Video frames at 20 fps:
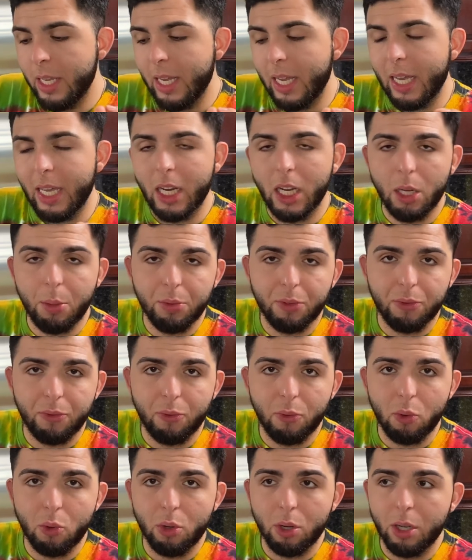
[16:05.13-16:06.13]
It helps
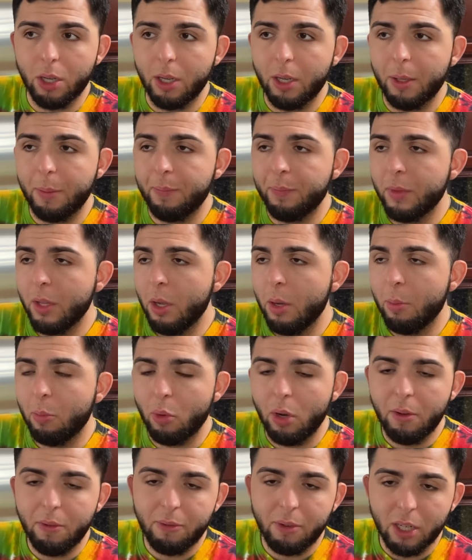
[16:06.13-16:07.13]
for
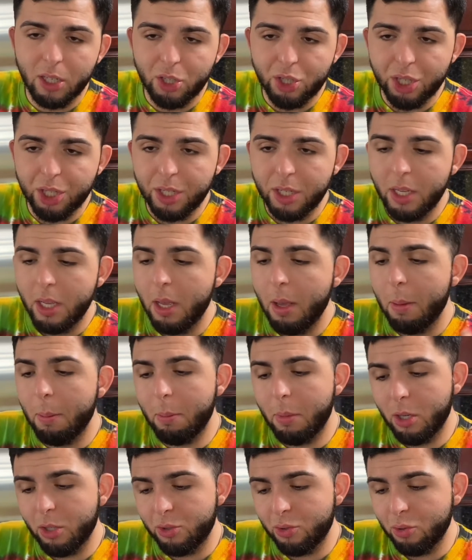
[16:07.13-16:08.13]
brain function,
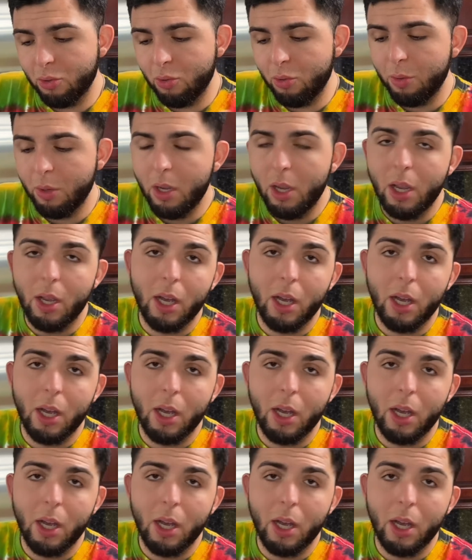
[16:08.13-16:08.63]
muscle,